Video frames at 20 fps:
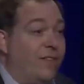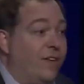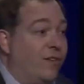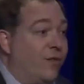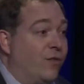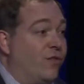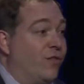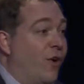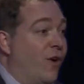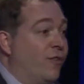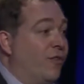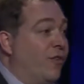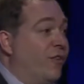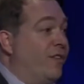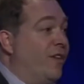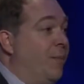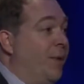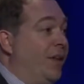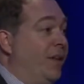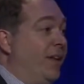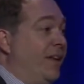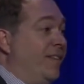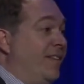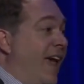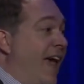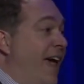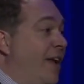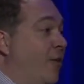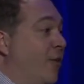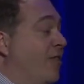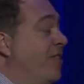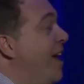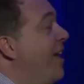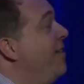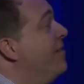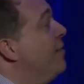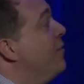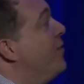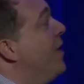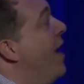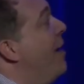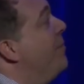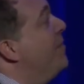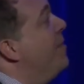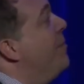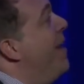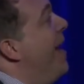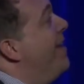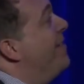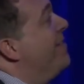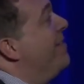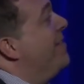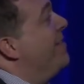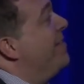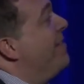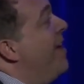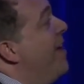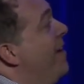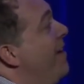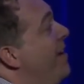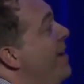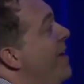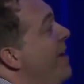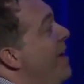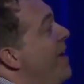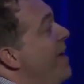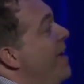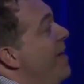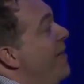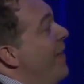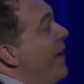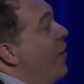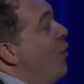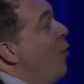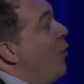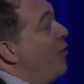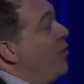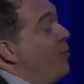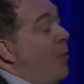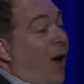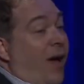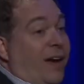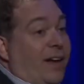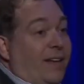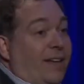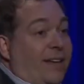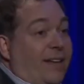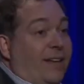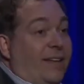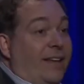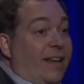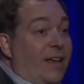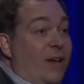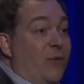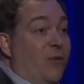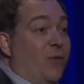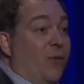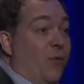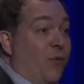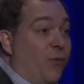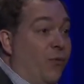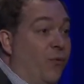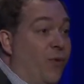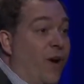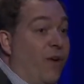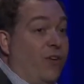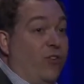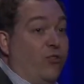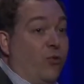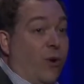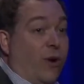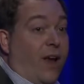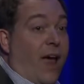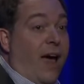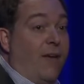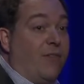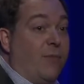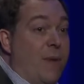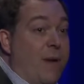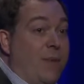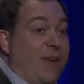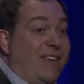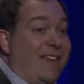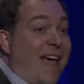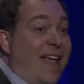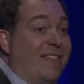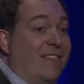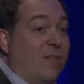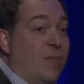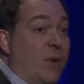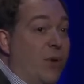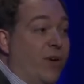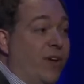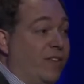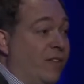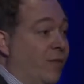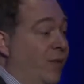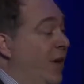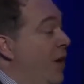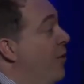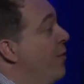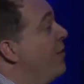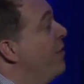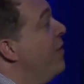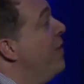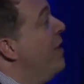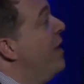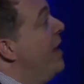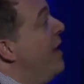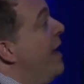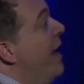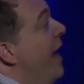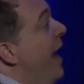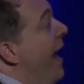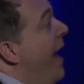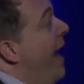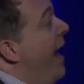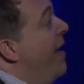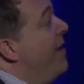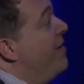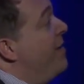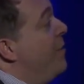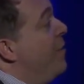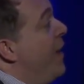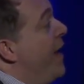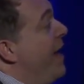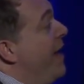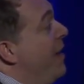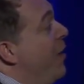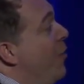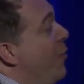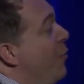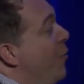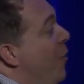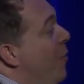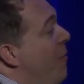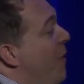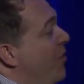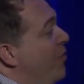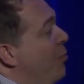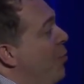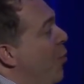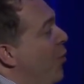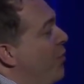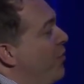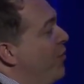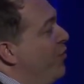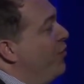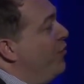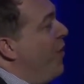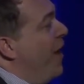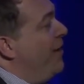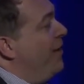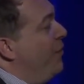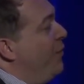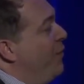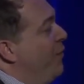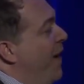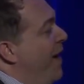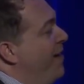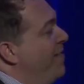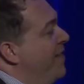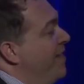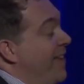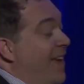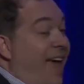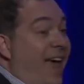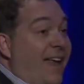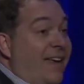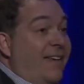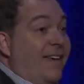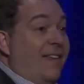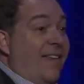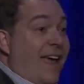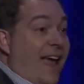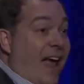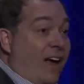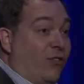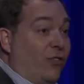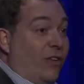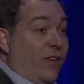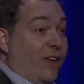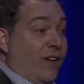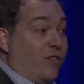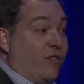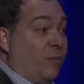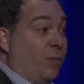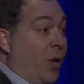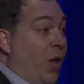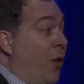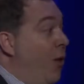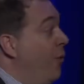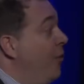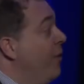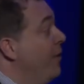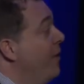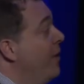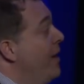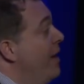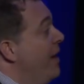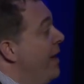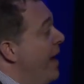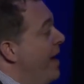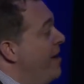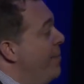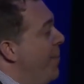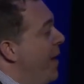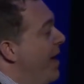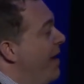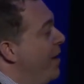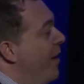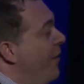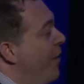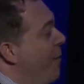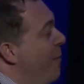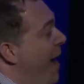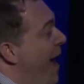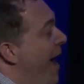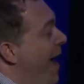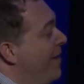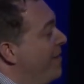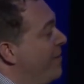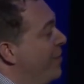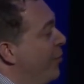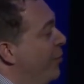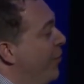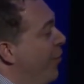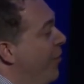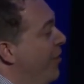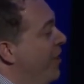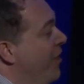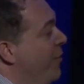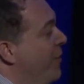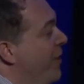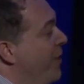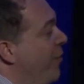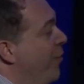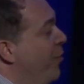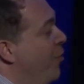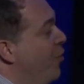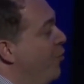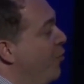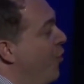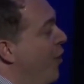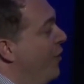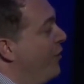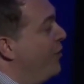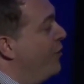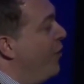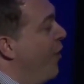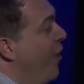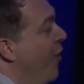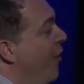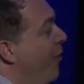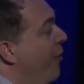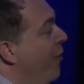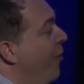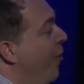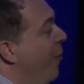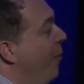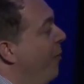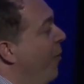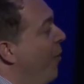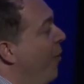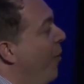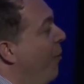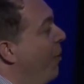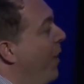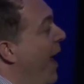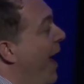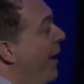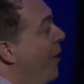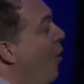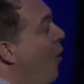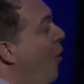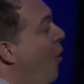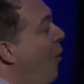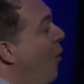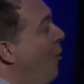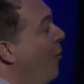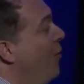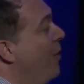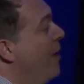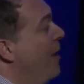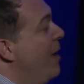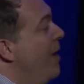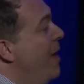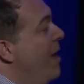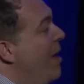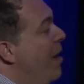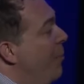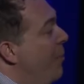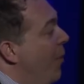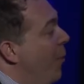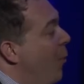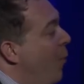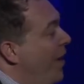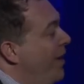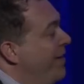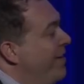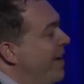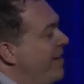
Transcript: These are stars that are typically 10 or tens of times the mass of the sun. They correspondingly live very short lives, maybe tens of millions of years. And they go through a much more destructive phase at the end. They actually explode. And depending on their mass, they'll turn into either a neutron star or, or a black hole. But what